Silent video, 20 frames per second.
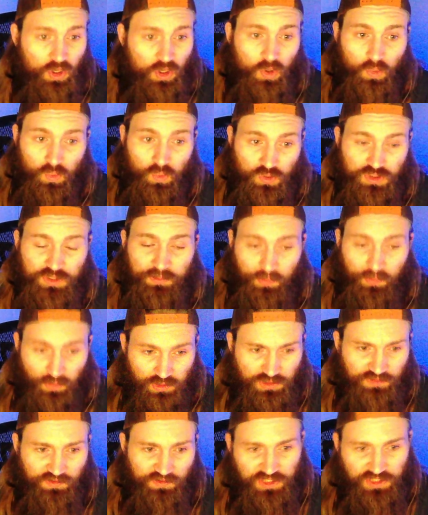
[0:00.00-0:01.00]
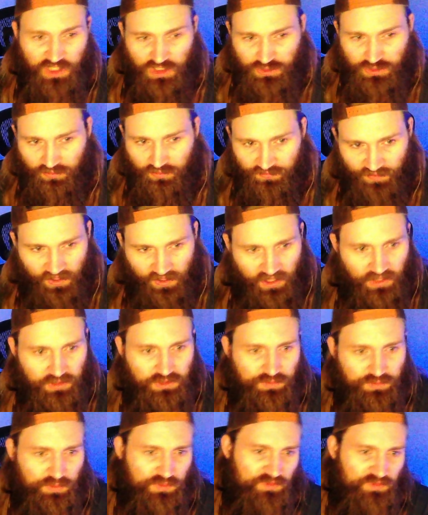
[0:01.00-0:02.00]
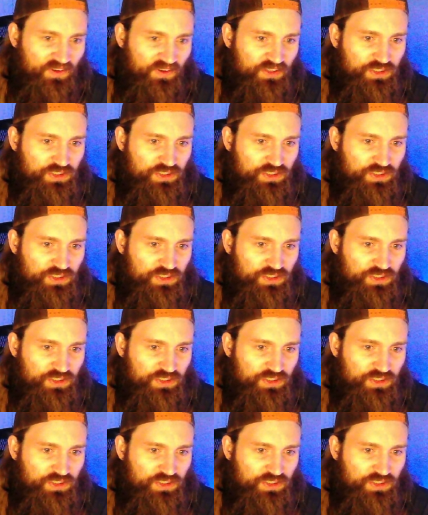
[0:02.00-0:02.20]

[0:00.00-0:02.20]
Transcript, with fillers: Was supposed to fight Joshua Van, supposed to fight